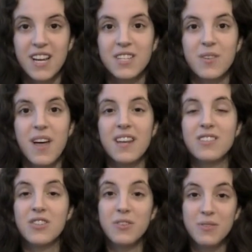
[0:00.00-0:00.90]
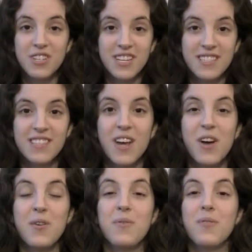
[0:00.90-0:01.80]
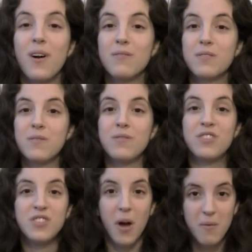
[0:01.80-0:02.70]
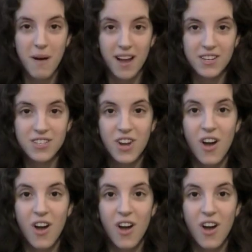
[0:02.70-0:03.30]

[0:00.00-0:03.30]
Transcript: So that is Lucius, who goes through so much,